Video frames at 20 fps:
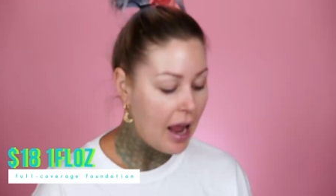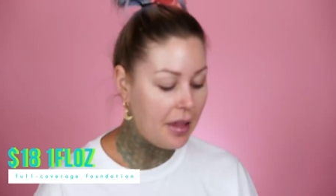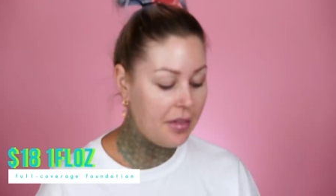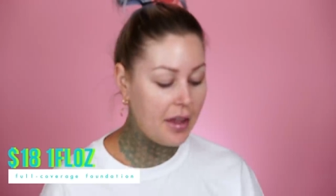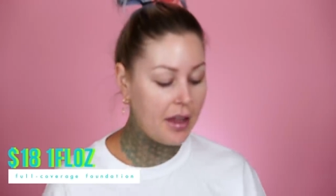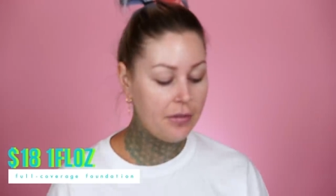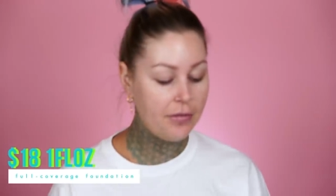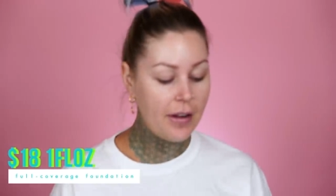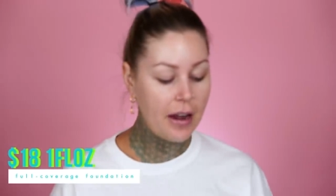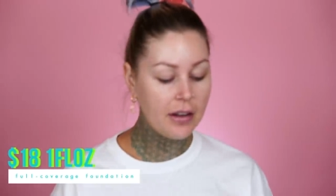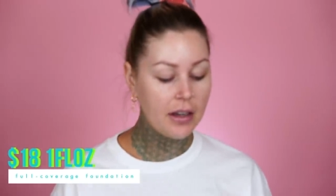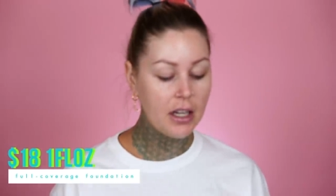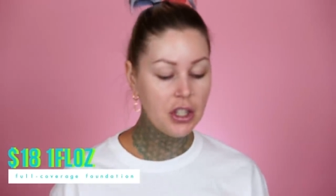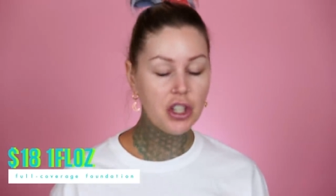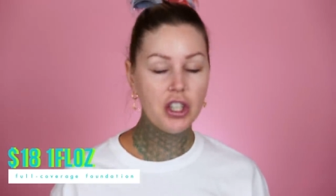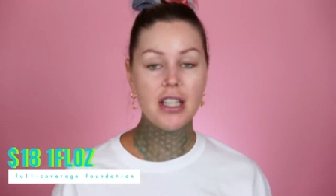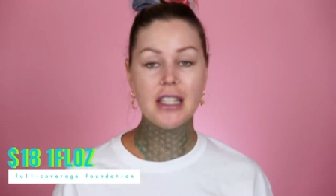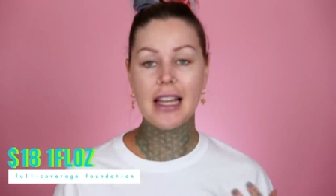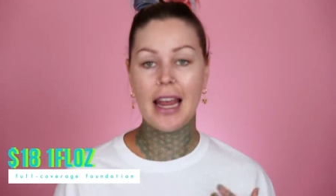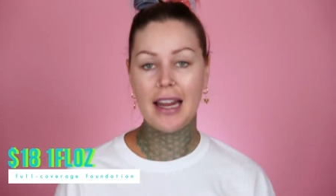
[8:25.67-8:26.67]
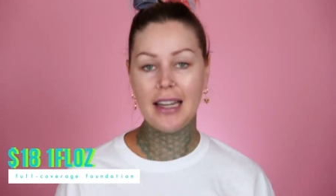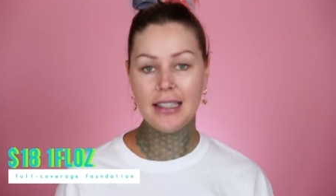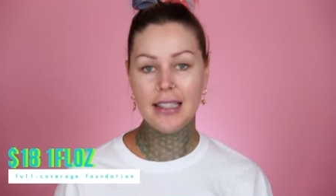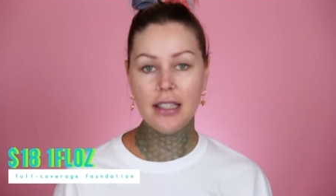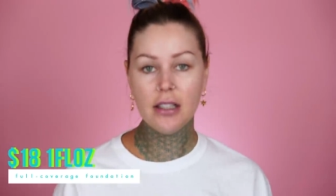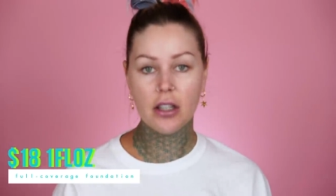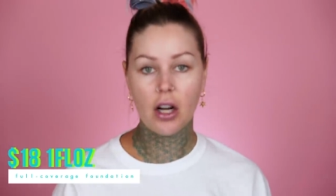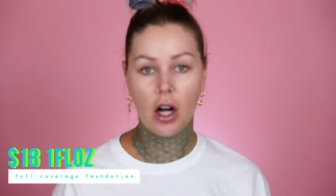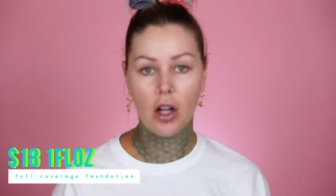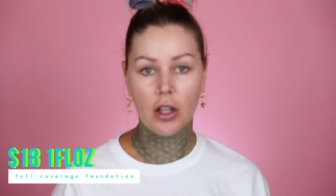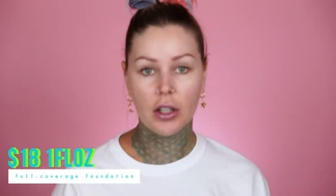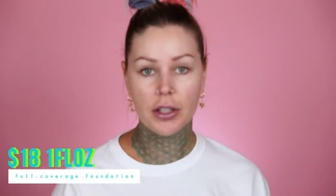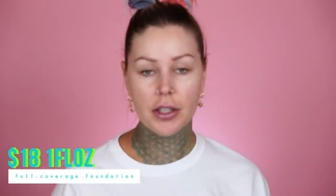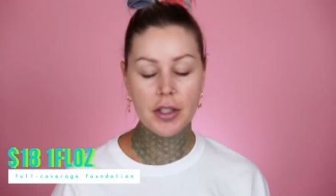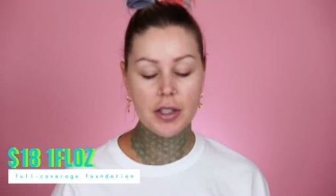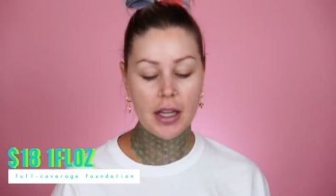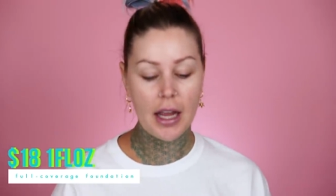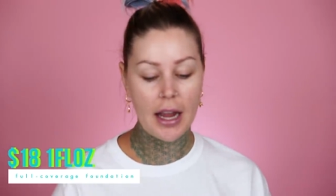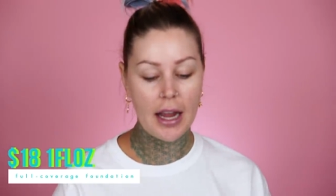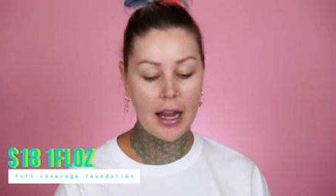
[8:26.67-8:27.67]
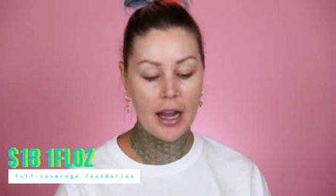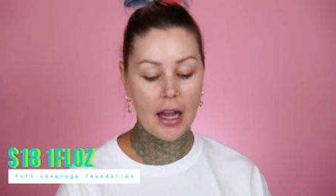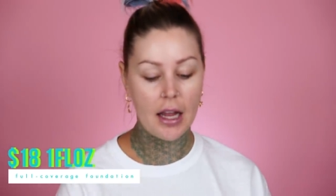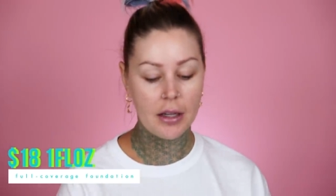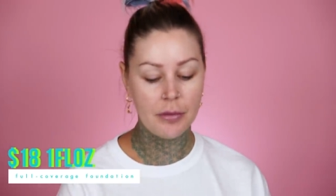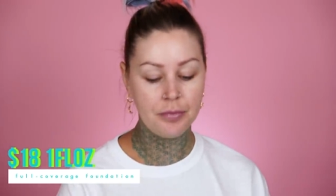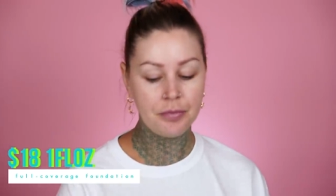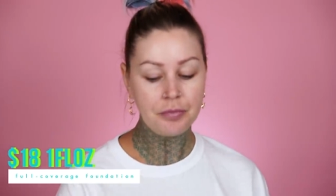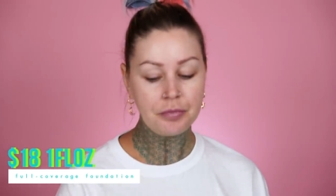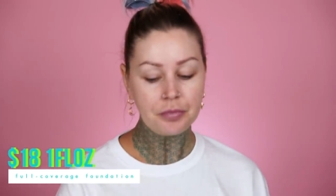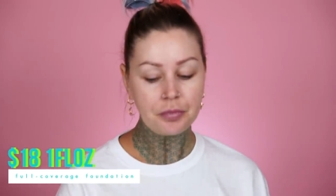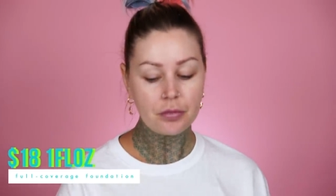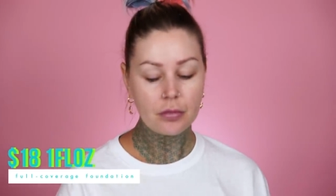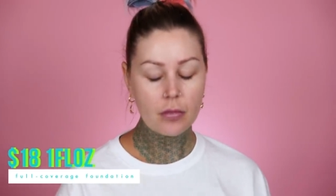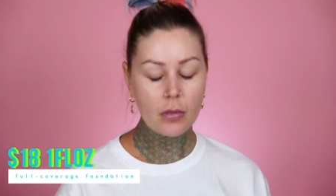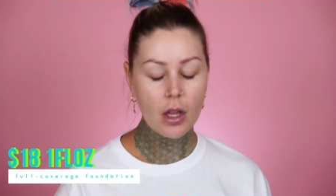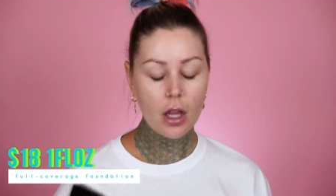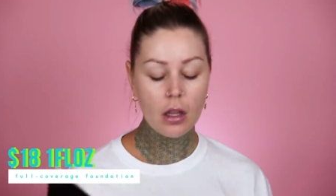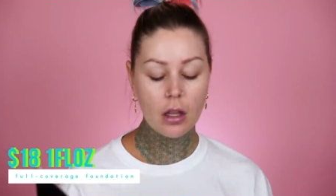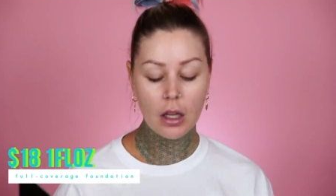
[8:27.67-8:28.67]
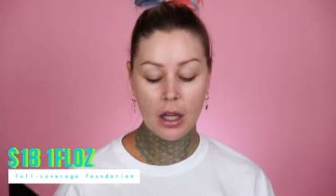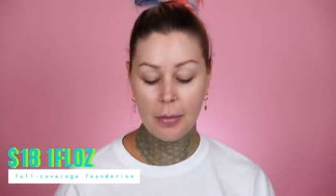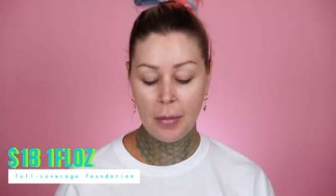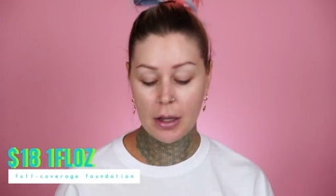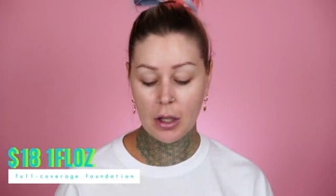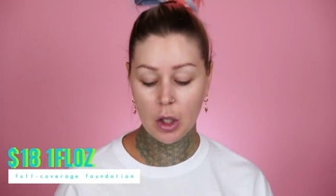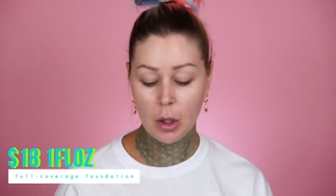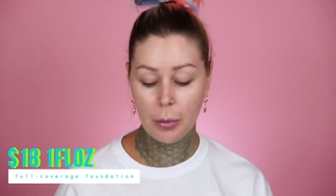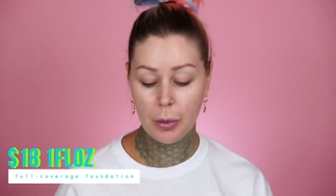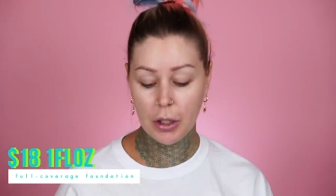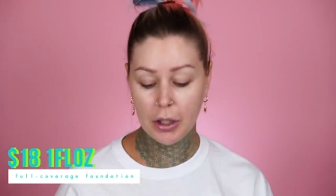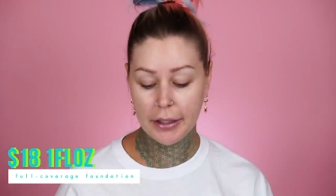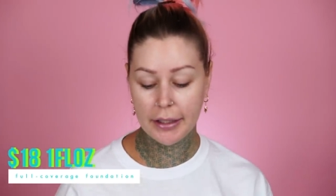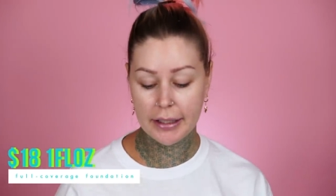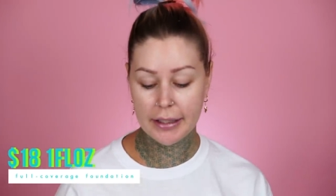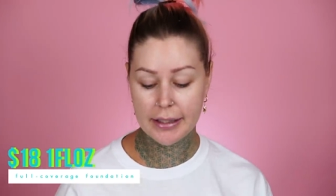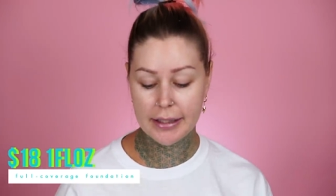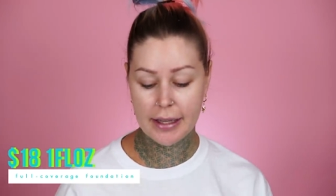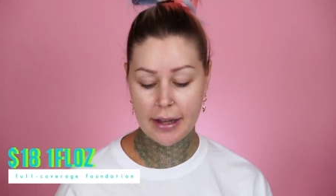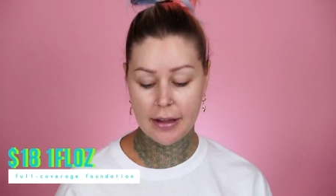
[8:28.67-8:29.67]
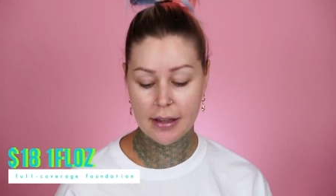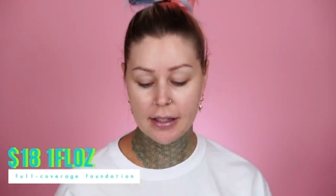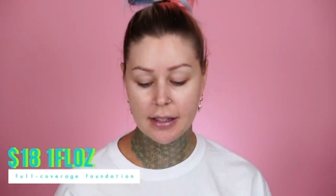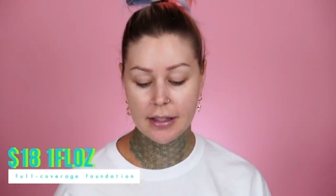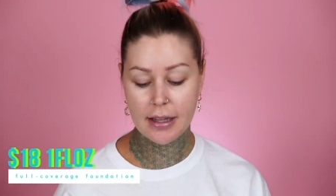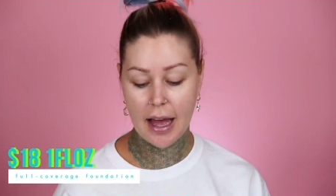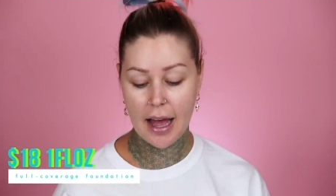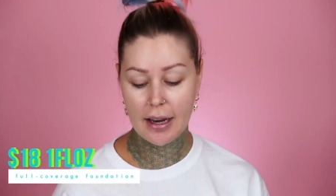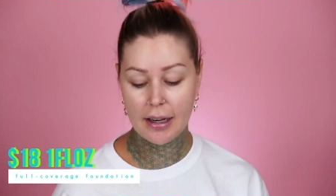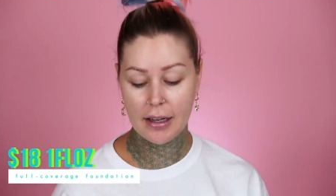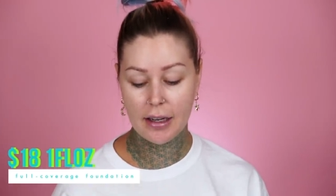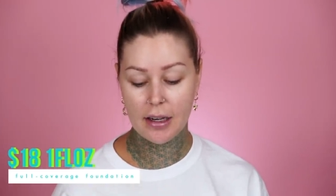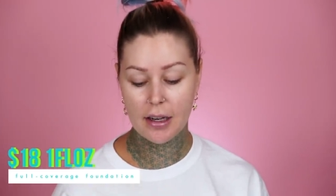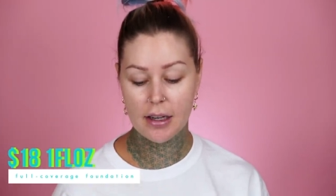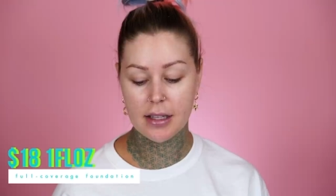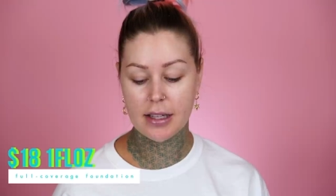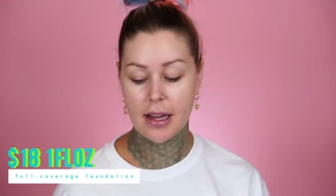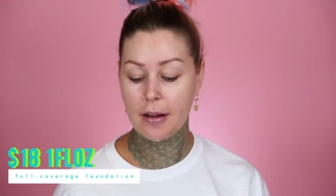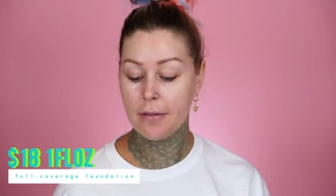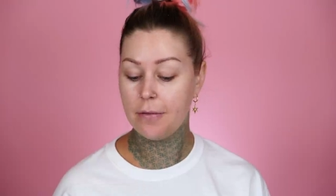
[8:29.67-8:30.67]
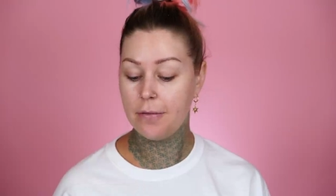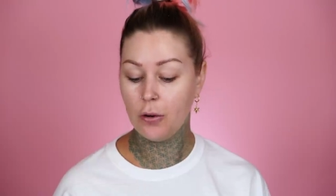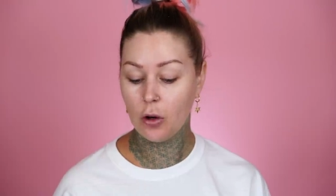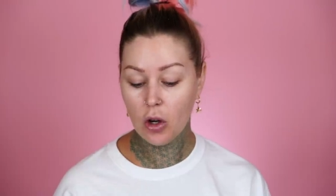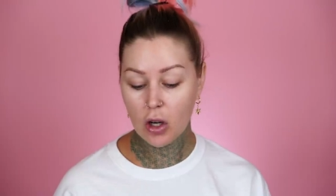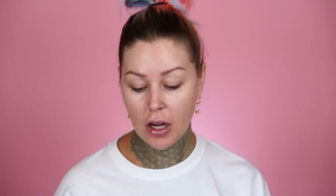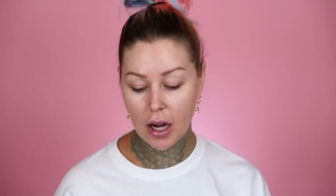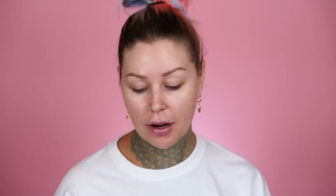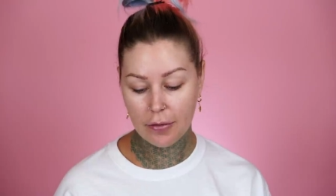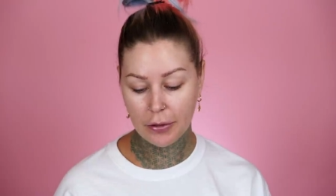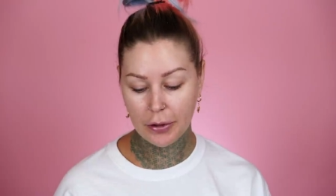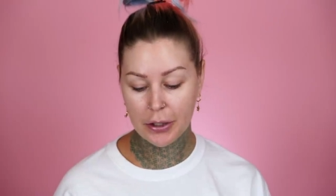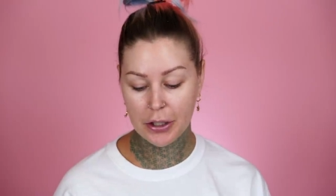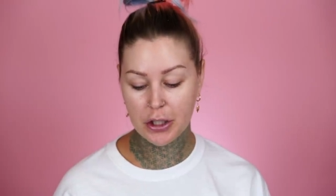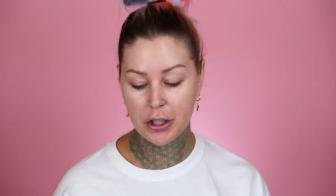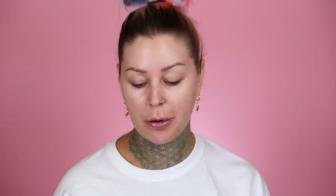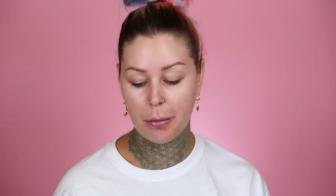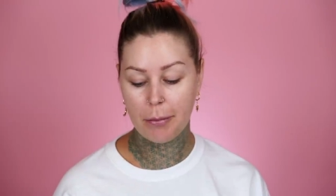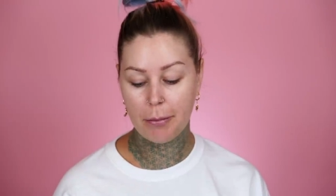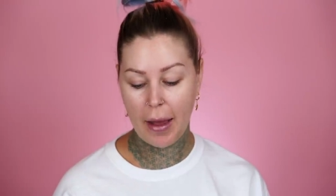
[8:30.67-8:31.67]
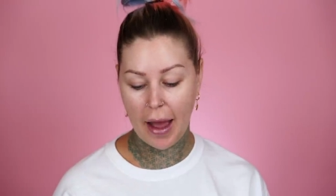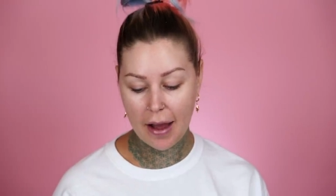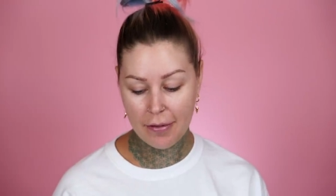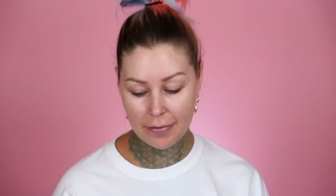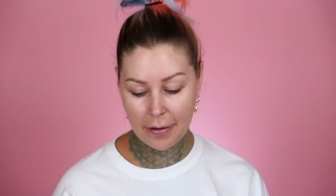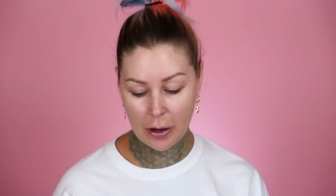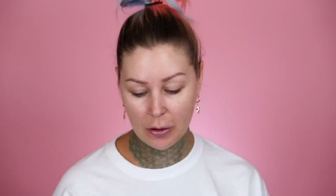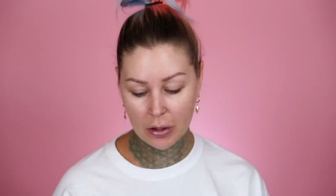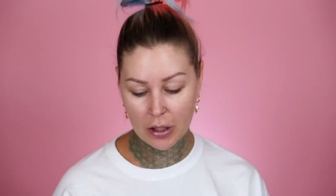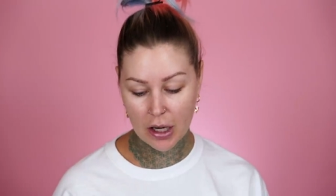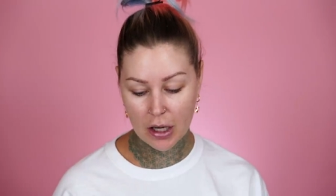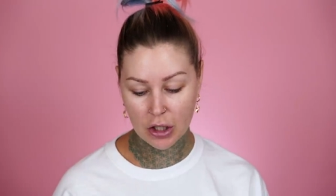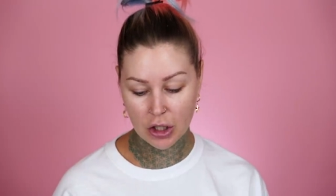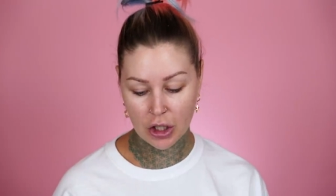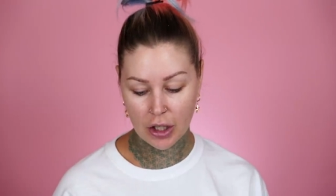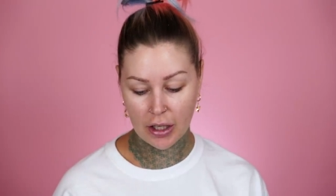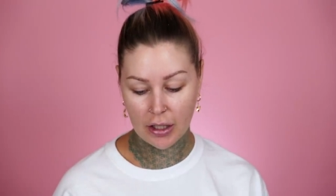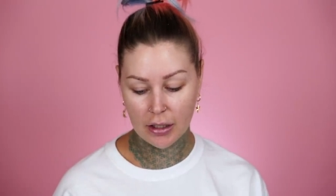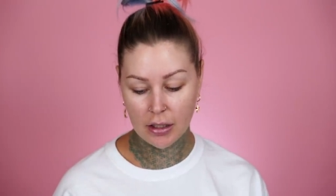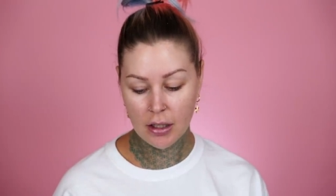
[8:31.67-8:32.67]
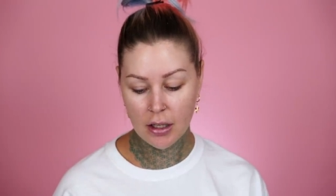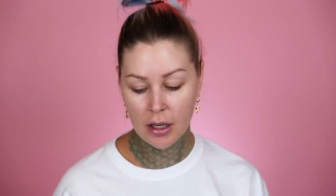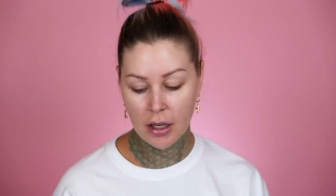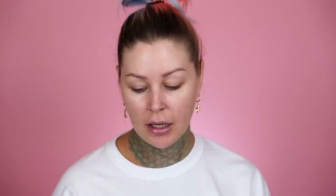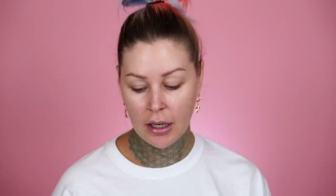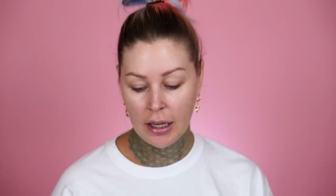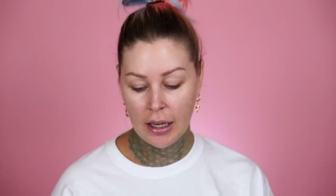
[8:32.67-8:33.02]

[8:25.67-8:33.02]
And the foundation is $18, and in my little book, it says that it is a full coverage matte foundation.